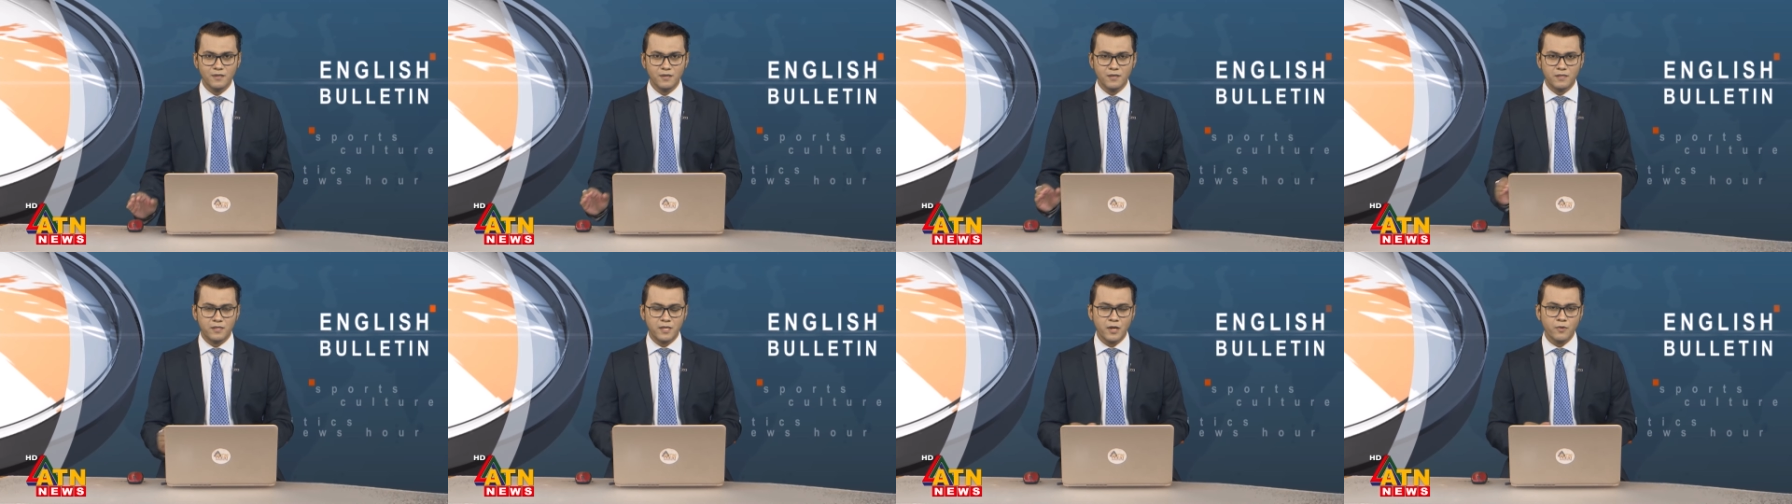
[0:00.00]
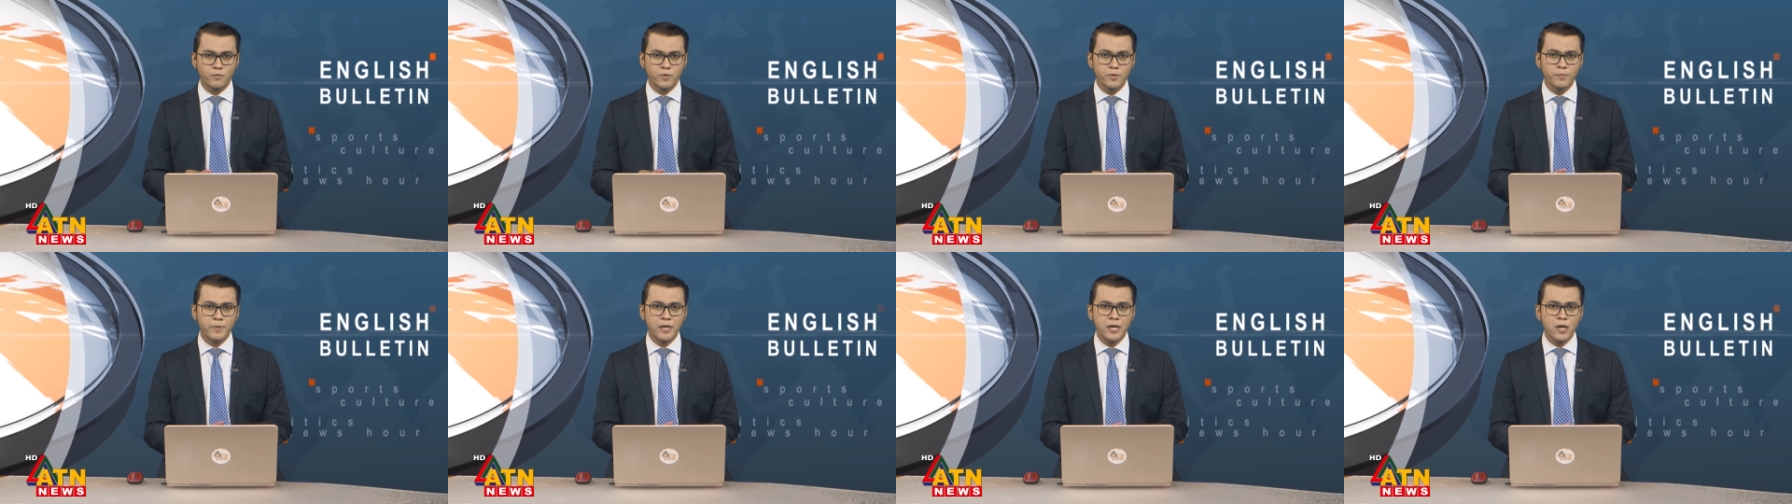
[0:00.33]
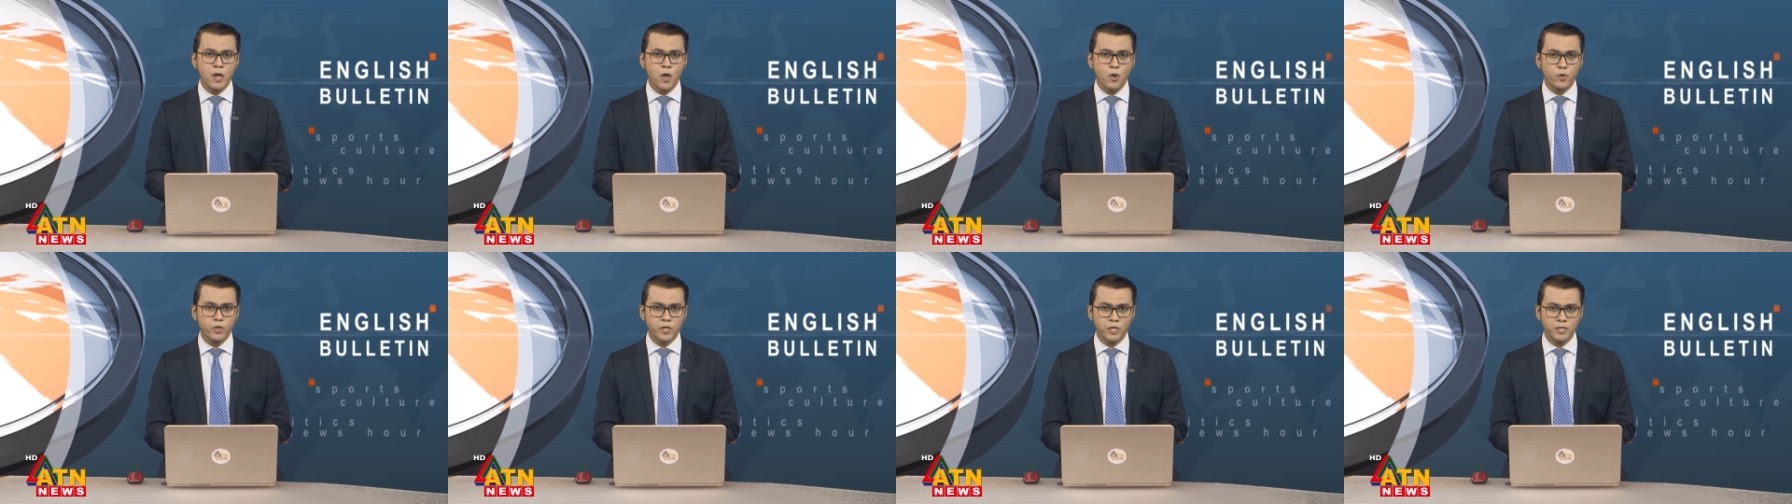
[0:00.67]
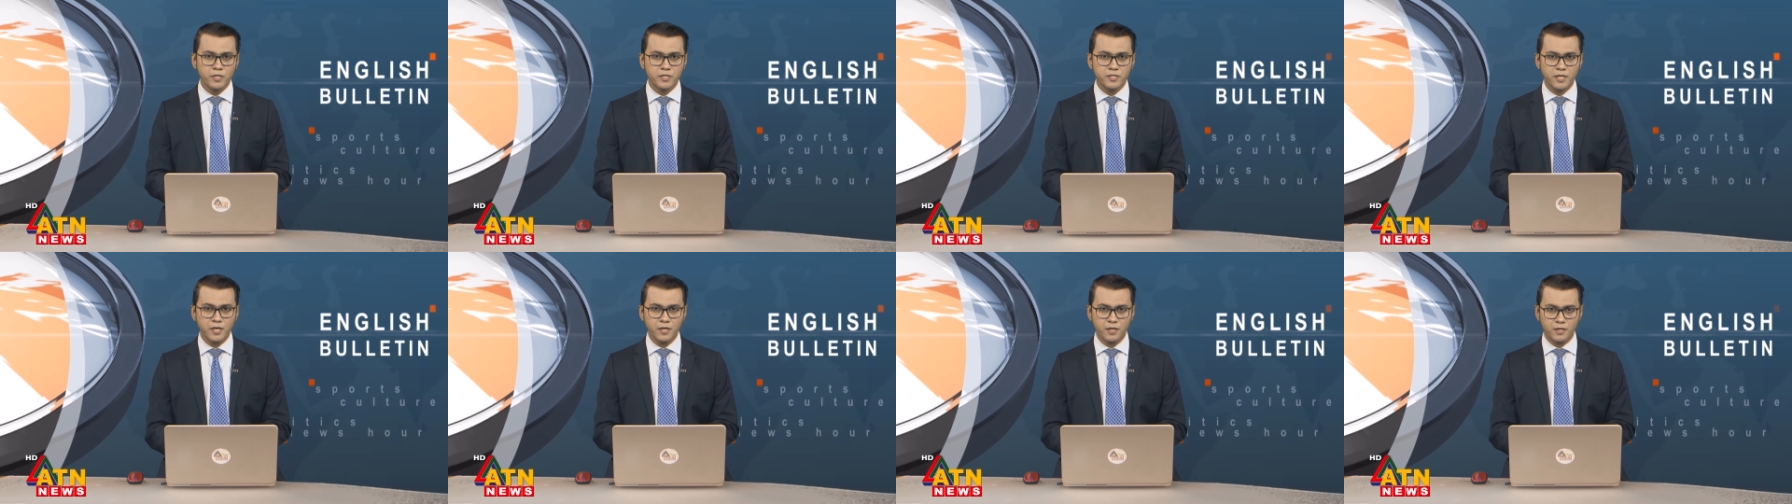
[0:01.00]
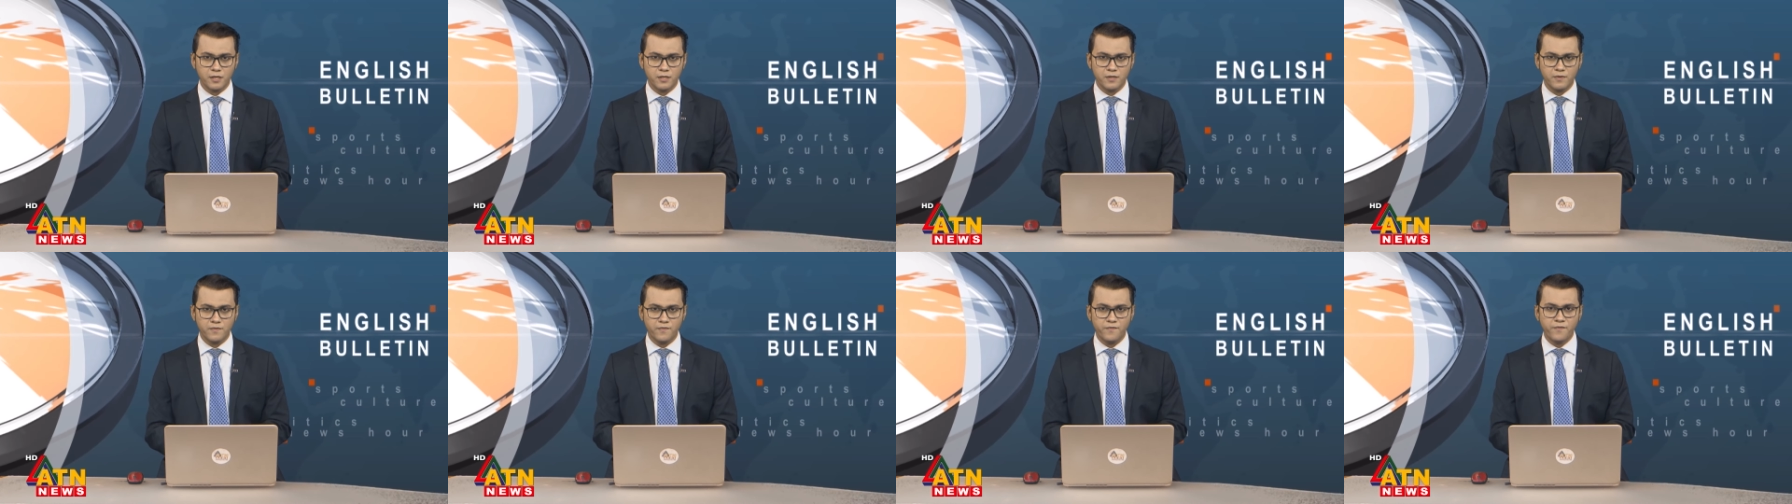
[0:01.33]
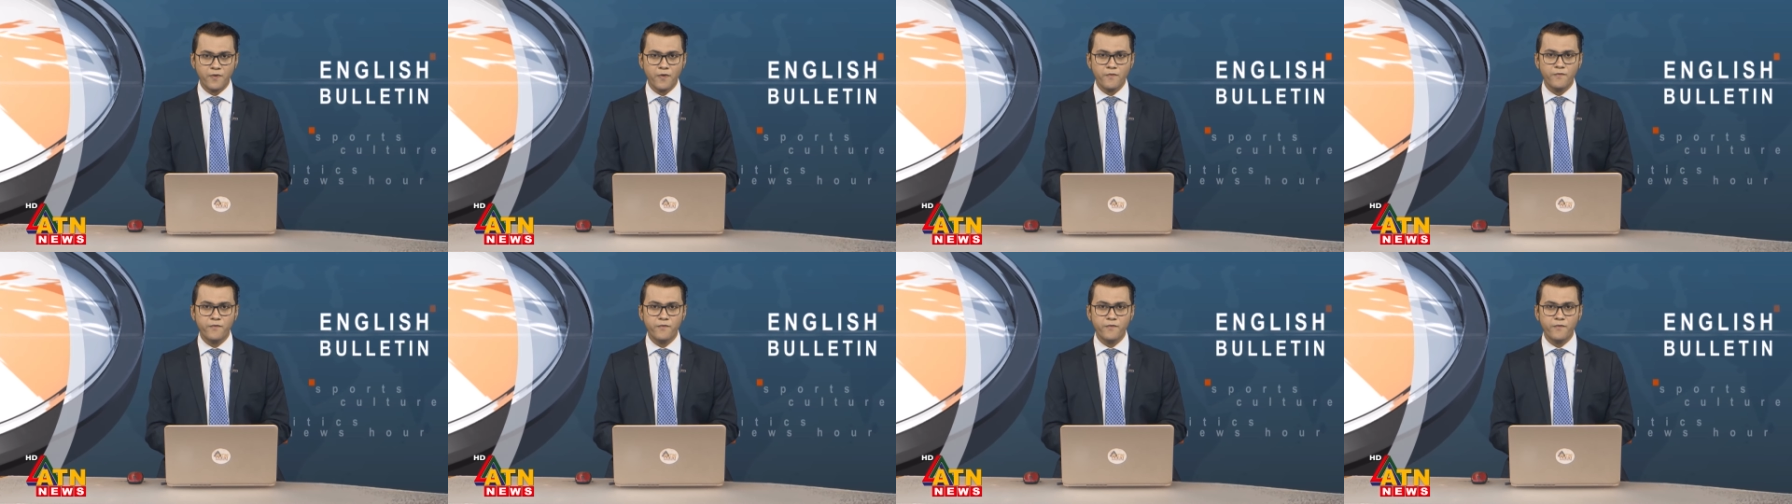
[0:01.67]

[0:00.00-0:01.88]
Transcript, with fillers: There will be no concern for